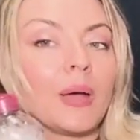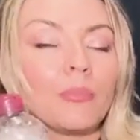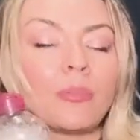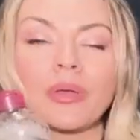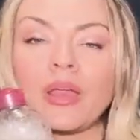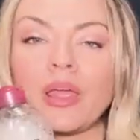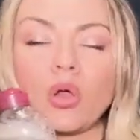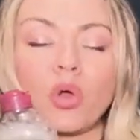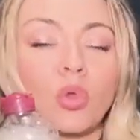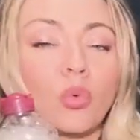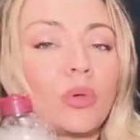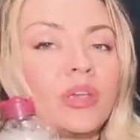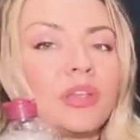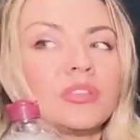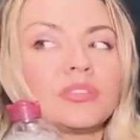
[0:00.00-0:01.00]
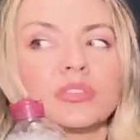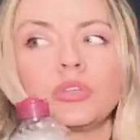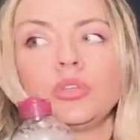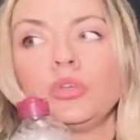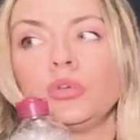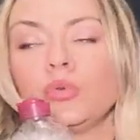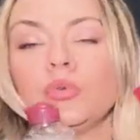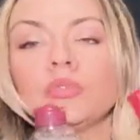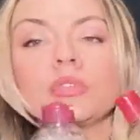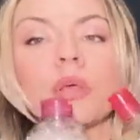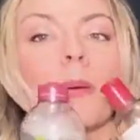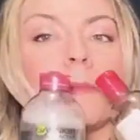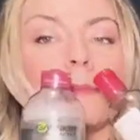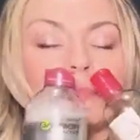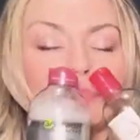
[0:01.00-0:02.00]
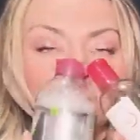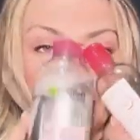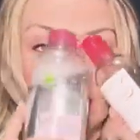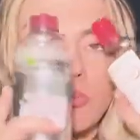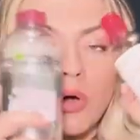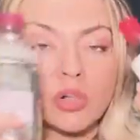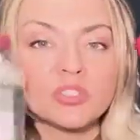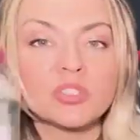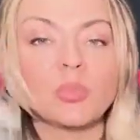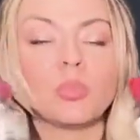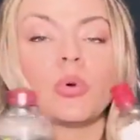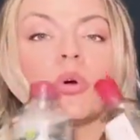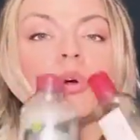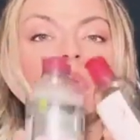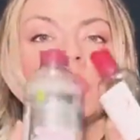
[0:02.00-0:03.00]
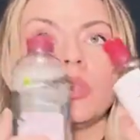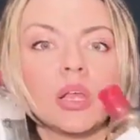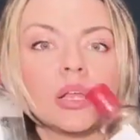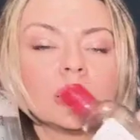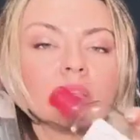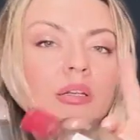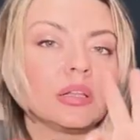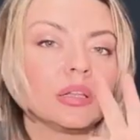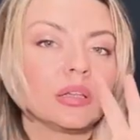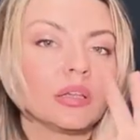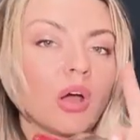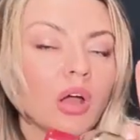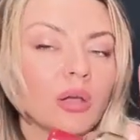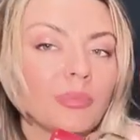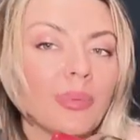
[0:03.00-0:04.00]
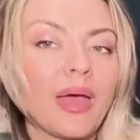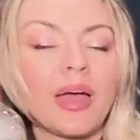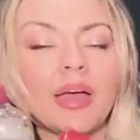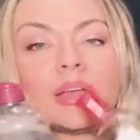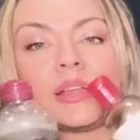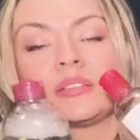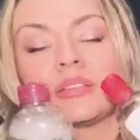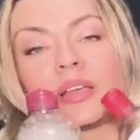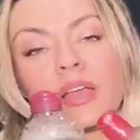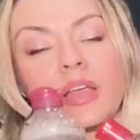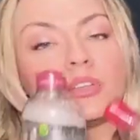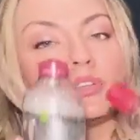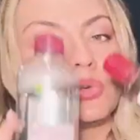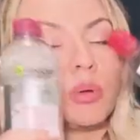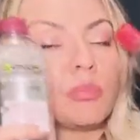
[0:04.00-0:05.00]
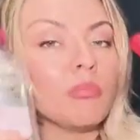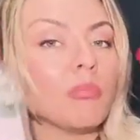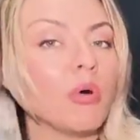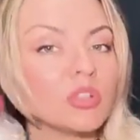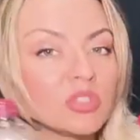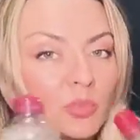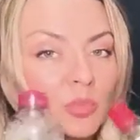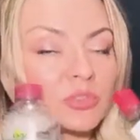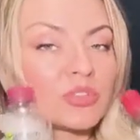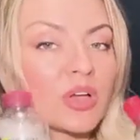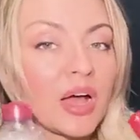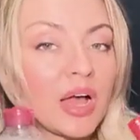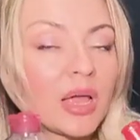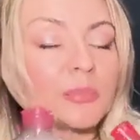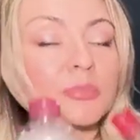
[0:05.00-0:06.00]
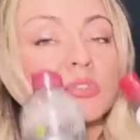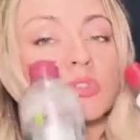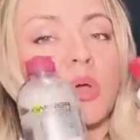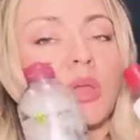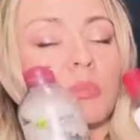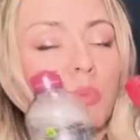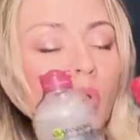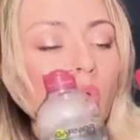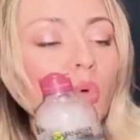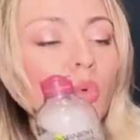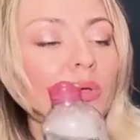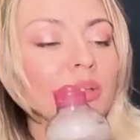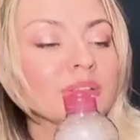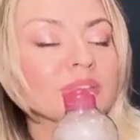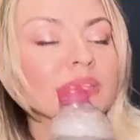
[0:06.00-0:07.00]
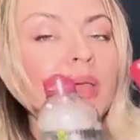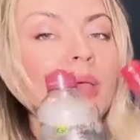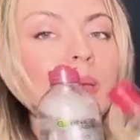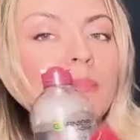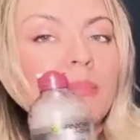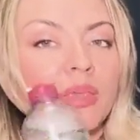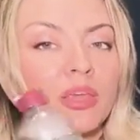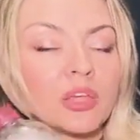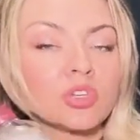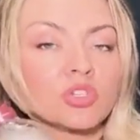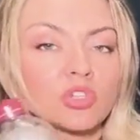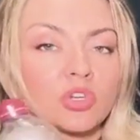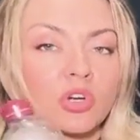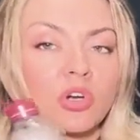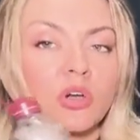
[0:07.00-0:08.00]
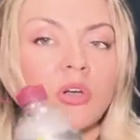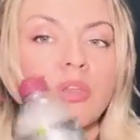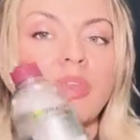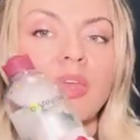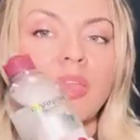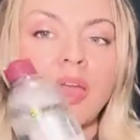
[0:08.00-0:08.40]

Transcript: but I always use multiple little cotton pads and I do it multiple times, so I'm always making sure that